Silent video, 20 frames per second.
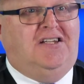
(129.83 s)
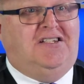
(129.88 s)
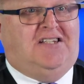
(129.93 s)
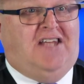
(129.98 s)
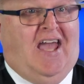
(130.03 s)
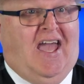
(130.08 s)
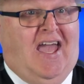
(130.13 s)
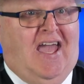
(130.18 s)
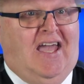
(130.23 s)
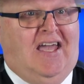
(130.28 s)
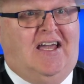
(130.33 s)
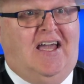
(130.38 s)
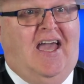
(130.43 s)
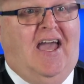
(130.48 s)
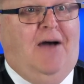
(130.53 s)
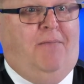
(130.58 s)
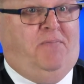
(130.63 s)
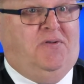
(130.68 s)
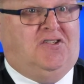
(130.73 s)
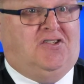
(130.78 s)
Tank
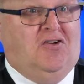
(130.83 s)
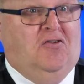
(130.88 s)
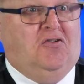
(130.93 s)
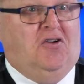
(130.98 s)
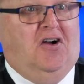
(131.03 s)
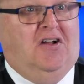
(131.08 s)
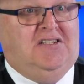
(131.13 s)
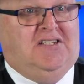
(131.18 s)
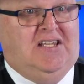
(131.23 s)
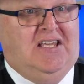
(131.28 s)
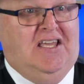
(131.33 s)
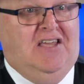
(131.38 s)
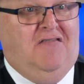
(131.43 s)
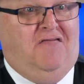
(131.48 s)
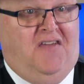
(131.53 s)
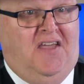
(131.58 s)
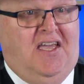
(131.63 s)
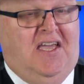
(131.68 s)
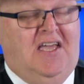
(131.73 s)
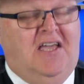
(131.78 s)
episode on
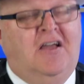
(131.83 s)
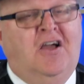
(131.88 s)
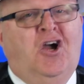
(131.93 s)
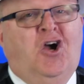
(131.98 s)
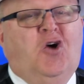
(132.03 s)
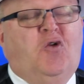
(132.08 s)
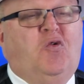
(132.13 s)
TV,